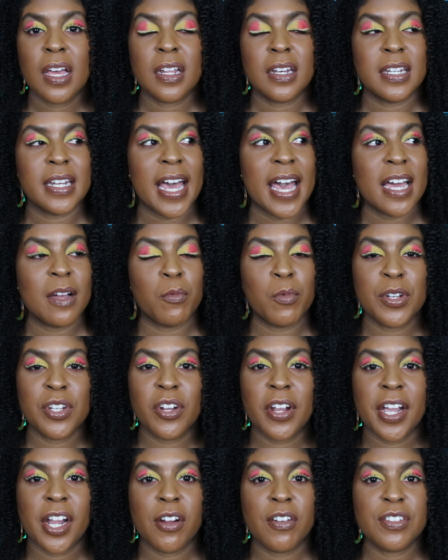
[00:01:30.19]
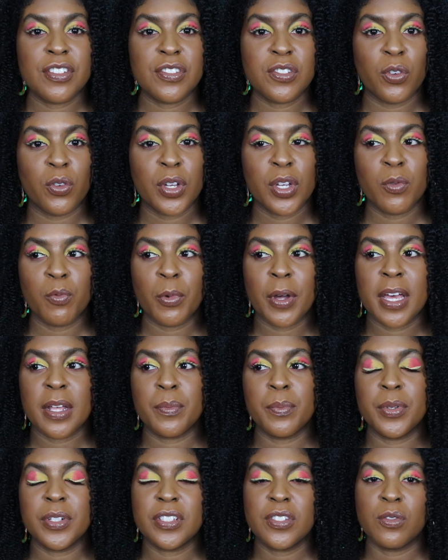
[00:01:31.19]
Not when your hair is soaking
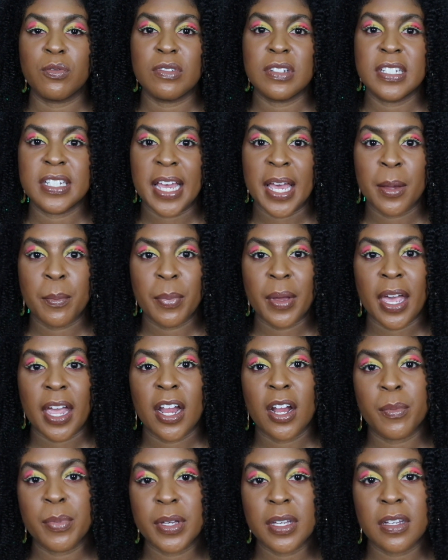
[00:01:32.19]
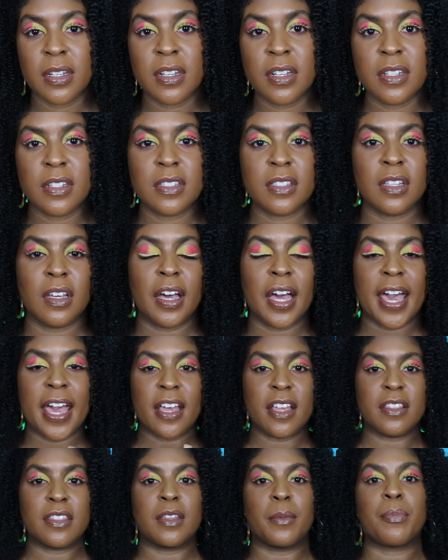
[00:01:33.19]
wet, but to damp hair, because
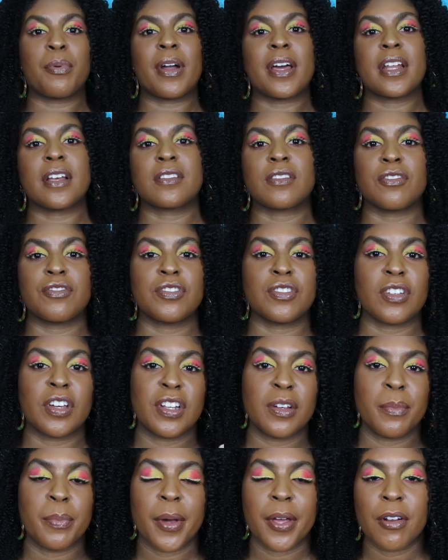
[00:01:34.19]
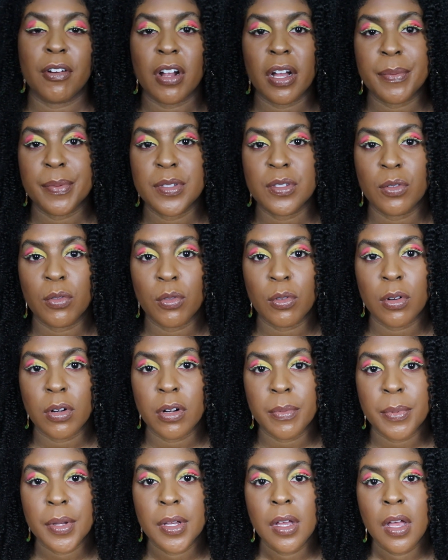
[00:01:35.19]
the products are just going to better
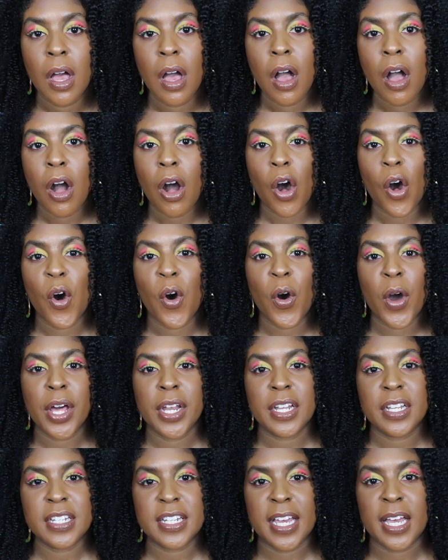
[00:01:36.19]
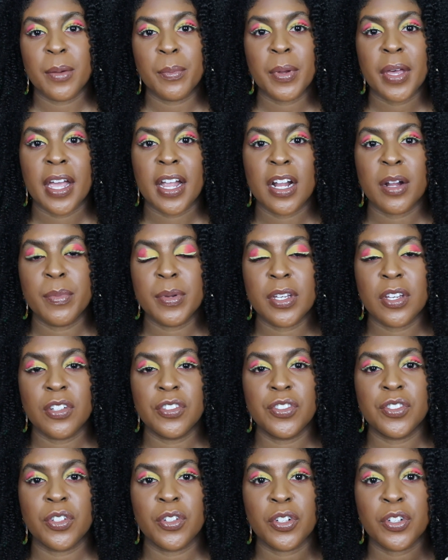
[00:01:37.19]
absorb on damp hair
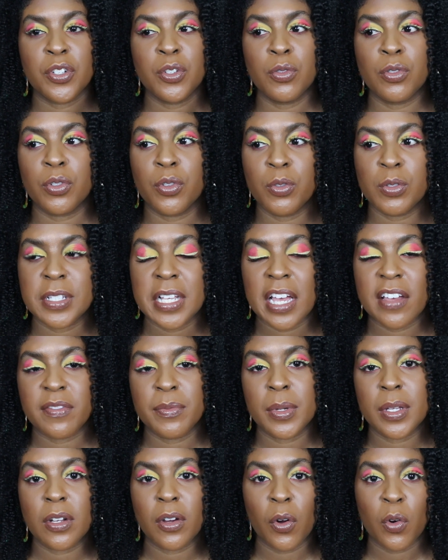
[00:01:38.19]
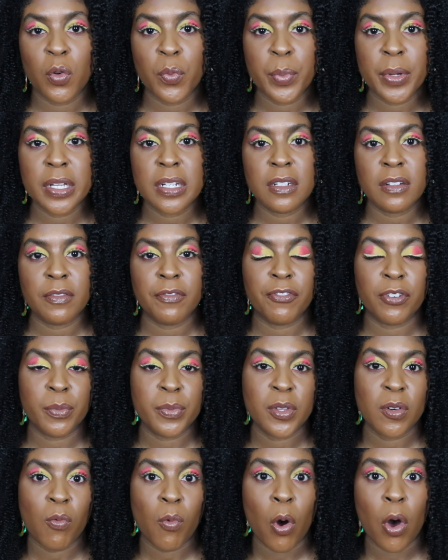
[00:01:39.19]
because your cuticles have been opened from
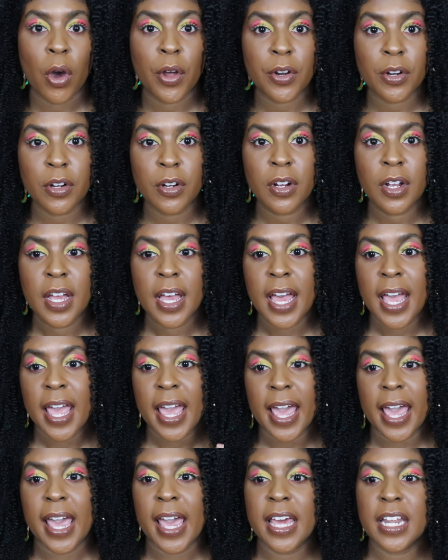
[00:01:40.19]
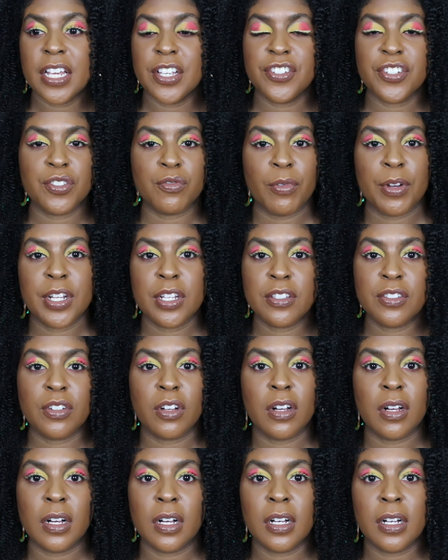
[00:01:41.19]
the water and it's just ready to
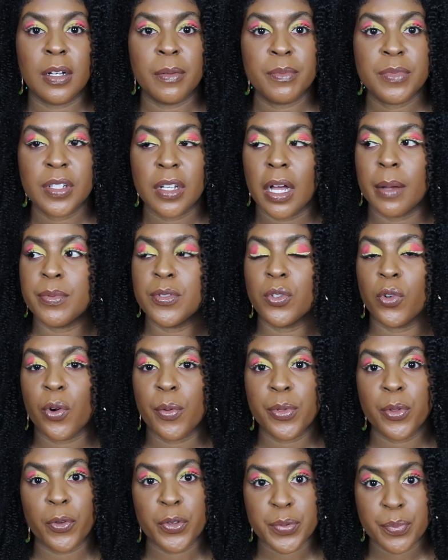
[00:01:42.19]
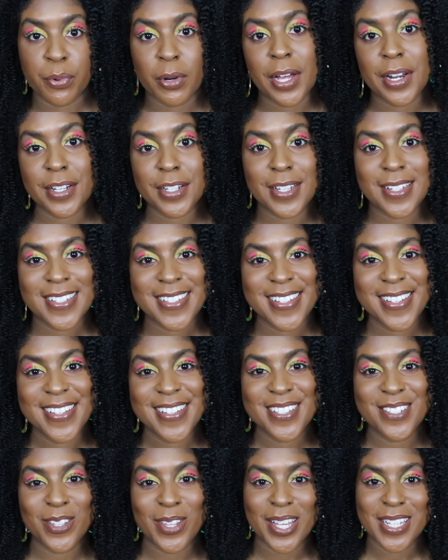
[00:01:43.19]
absorb those products.
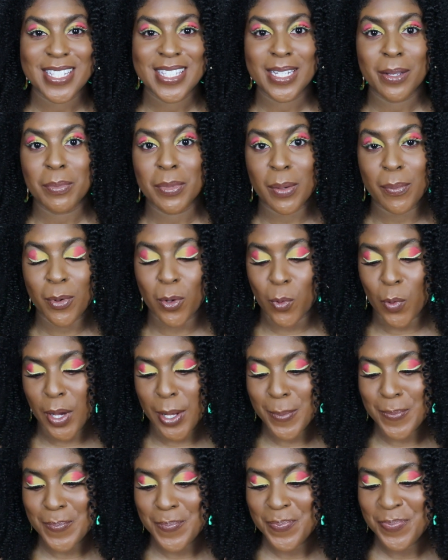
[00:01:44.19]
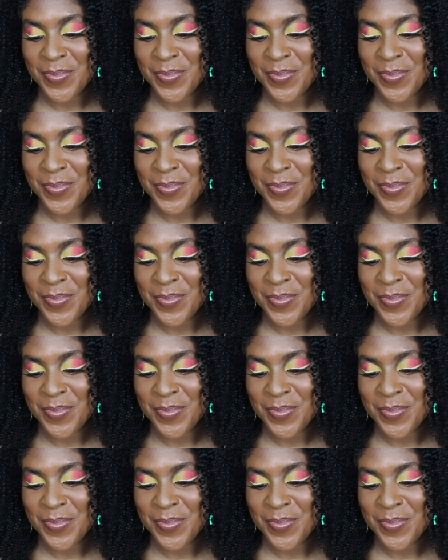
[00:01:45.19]
So that's tip number 1.